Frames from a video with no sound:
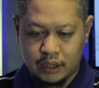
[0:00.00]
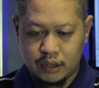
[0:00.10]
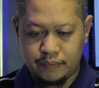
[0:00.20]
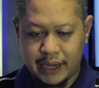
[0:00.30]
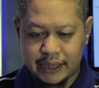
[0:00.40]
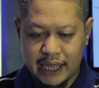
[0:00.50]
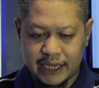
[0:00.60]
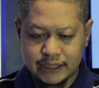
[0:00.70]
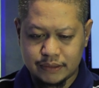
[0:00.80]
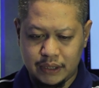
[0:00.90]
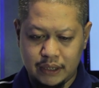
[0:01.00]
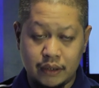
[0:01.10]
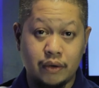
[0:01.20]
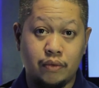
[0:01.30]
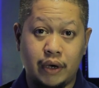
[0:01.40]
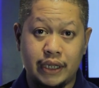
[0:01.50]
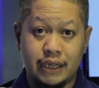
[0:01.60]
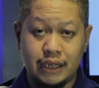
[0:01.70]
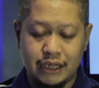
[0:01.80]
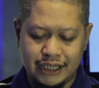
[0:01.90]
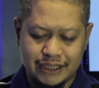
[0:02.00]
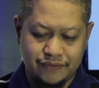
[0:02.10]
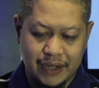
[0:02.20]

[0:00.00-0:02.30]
You might ask me what these